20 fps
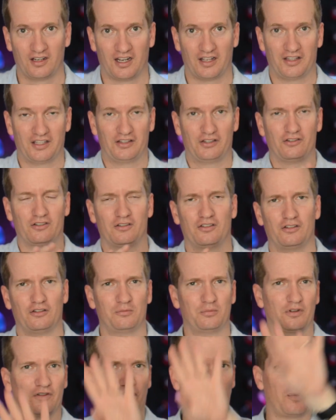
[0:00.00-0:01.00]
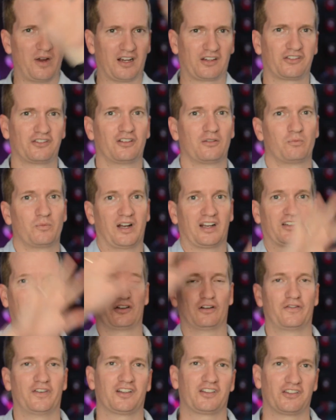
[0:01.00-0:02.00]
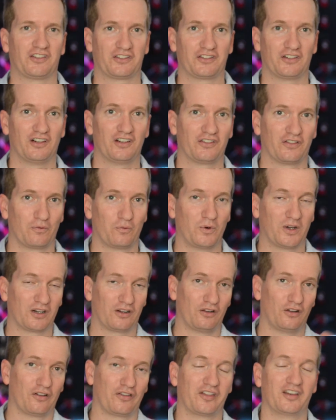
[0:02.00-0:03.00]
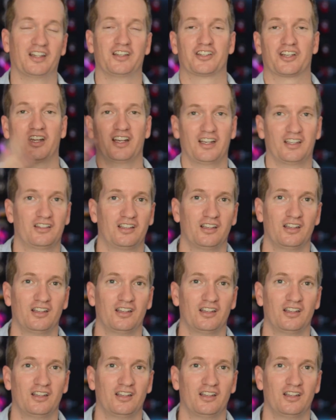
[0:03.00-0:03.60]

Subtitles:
and then do a little bit of a wax on, wax off exercise of one cloth in each hand,